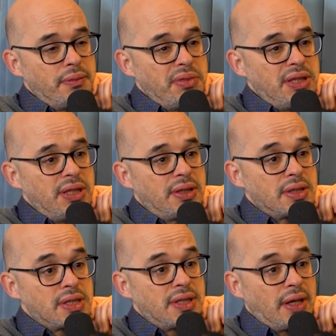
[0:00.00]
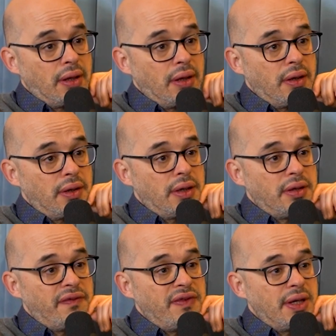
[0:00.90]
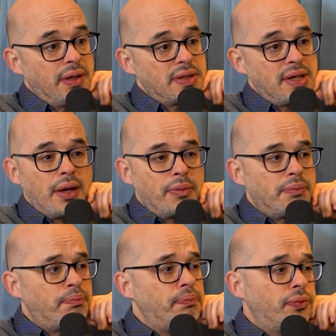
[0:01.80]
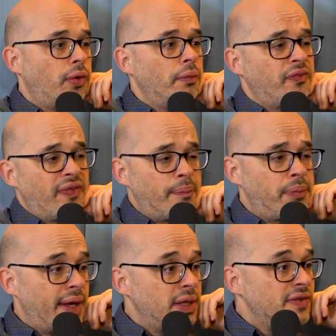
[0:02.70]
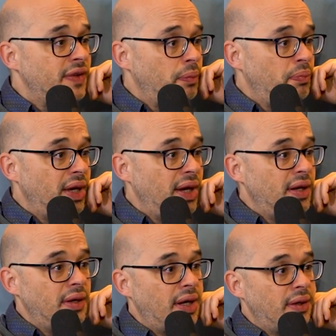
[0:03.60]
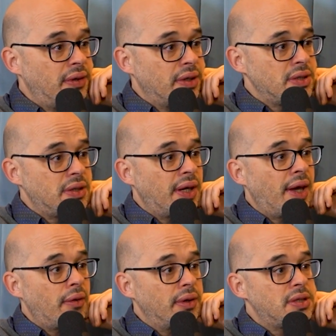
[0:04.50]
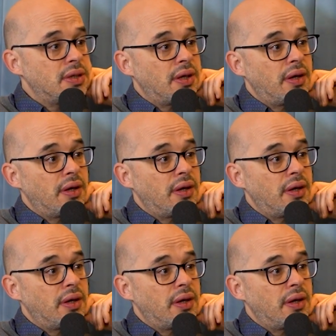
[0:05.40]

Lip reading: meat eaters tell the vegans, yeah, but don't plants feel pain, and doesn't a carrot